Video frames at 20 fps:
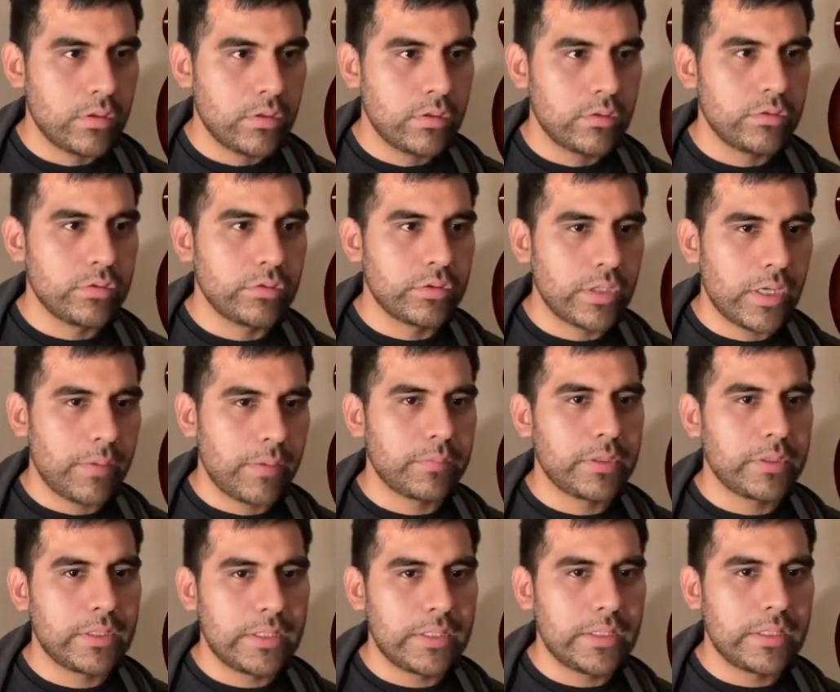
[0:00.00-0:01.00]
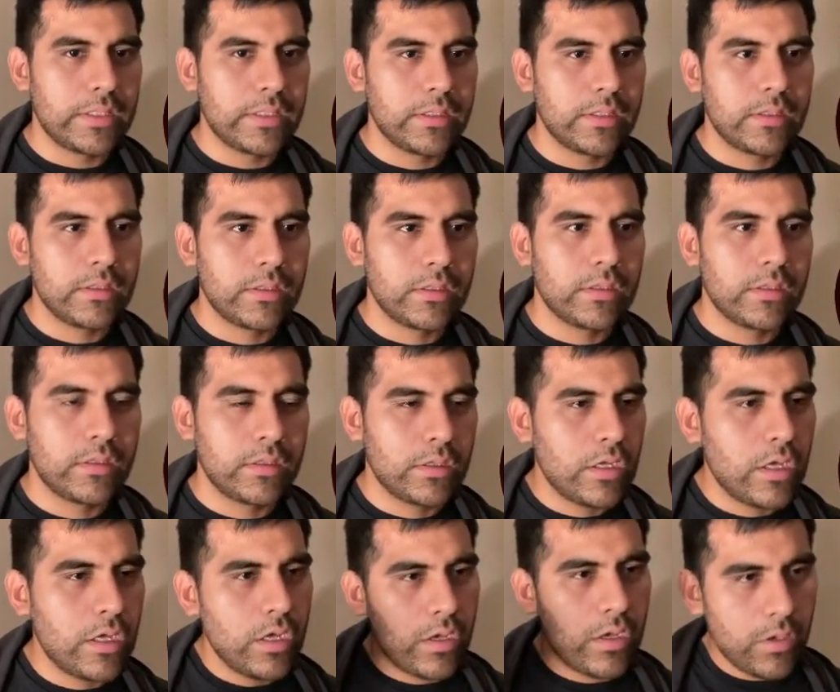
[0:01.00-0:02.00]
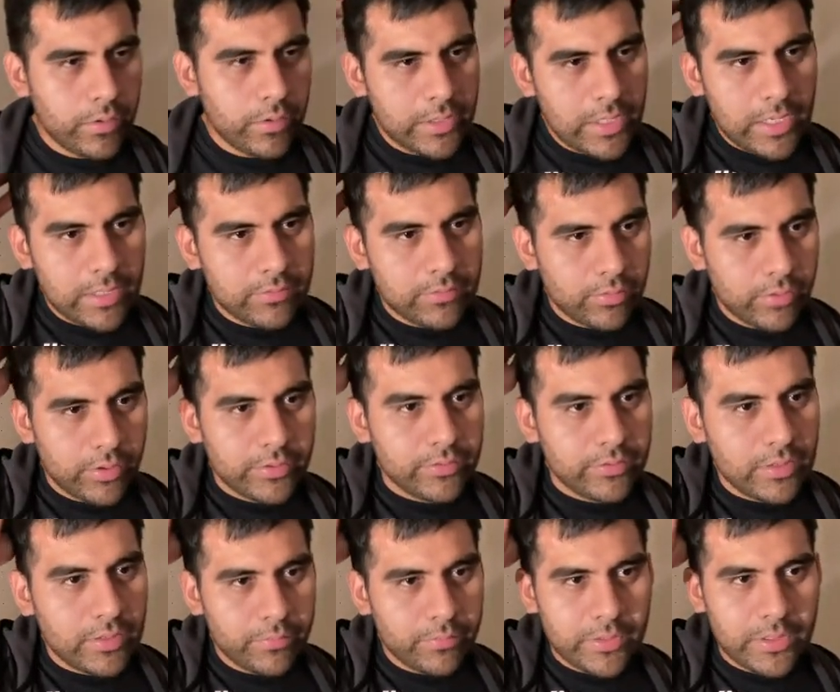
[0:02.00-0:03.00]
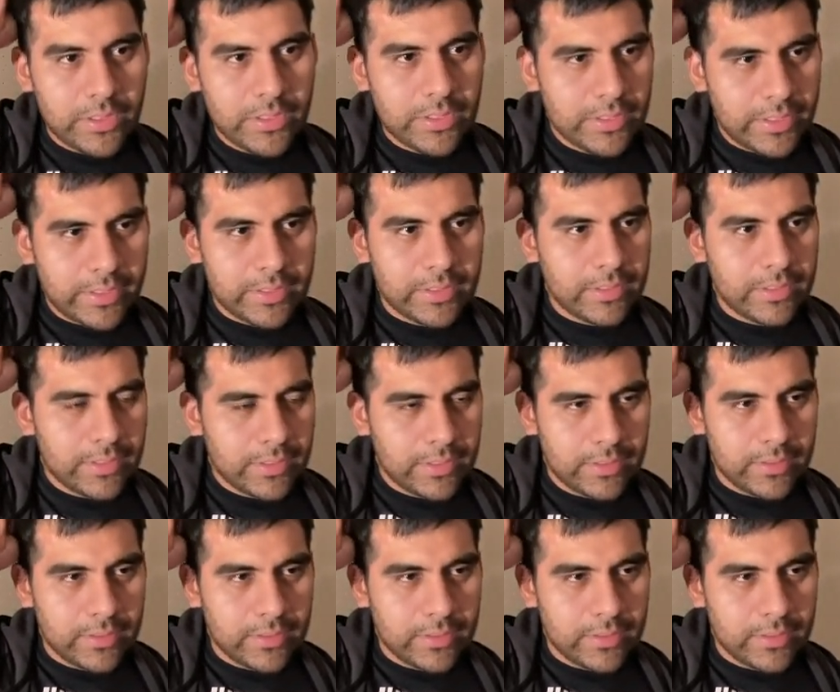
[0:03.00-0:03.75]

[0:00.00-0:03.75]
You typed E. Okay, so it's not reading like